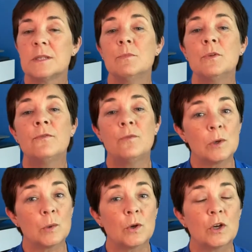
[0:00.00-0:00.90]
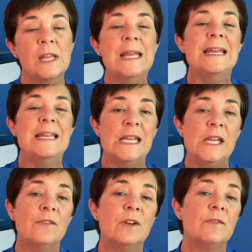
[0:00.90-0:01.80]
to move forward
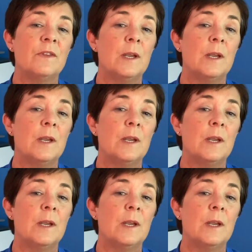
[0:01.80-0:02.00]
even if the